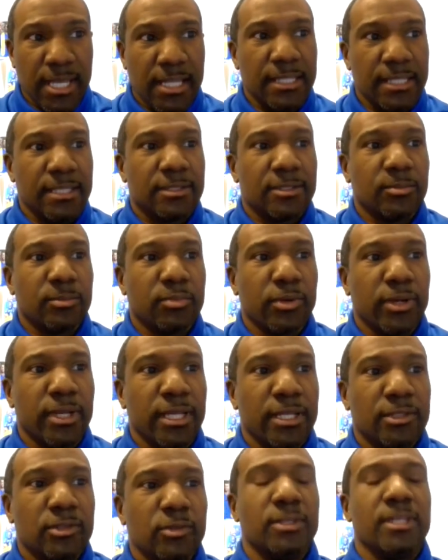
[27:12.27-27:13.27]
I need to
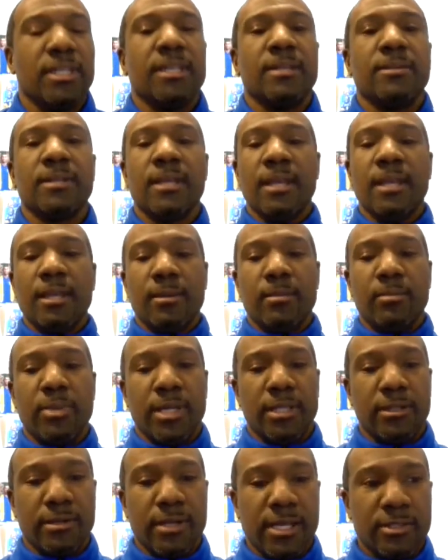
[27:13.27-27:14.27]
pray to get
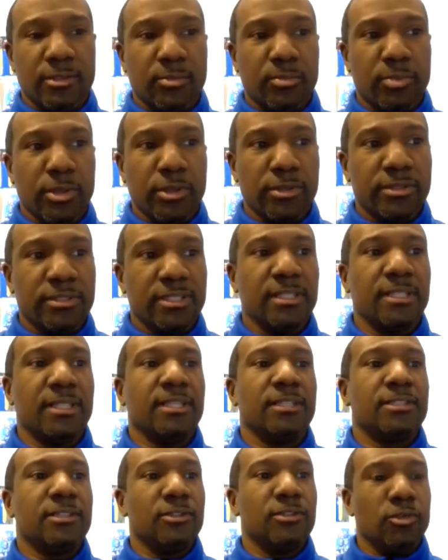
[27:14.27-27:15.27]
better as a person
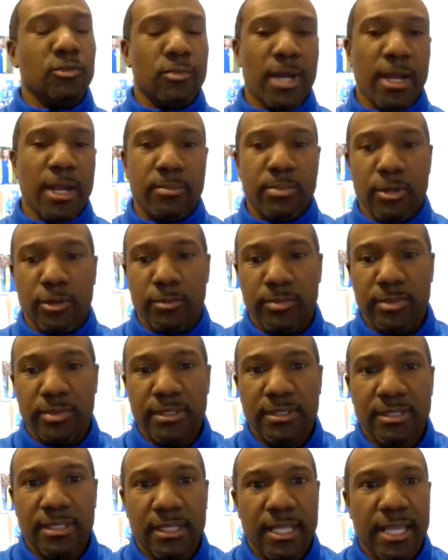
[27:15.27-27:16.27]
and to do my
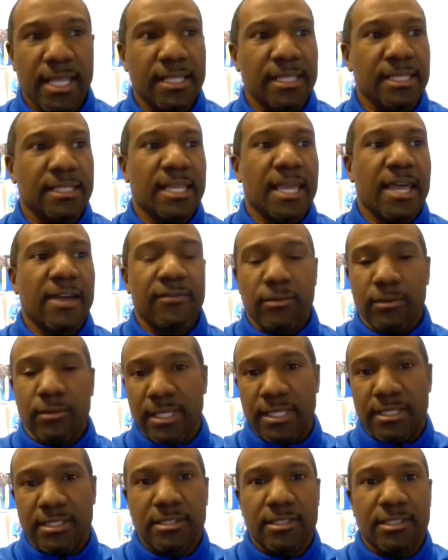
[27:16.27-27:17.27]
purpose. And I need to have a
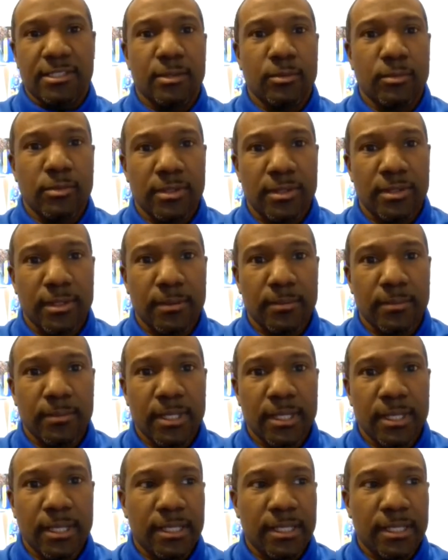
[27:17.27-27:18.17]
relationship with Him.